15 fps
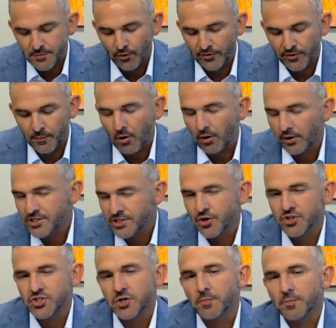only the
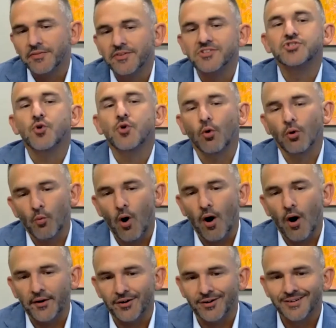parking structure, but the
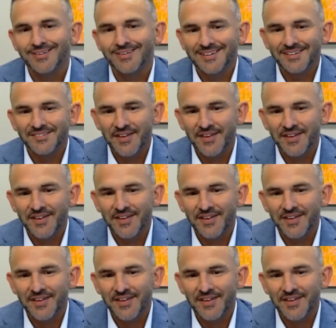stormwater